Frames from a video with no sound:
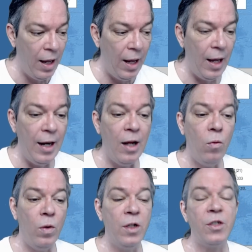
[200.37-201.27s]
and
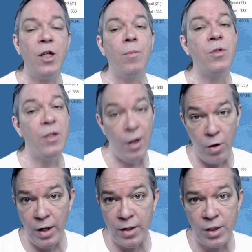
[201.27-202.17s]
it was some
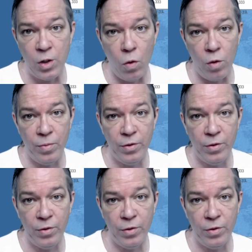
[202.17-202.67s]
serious storms.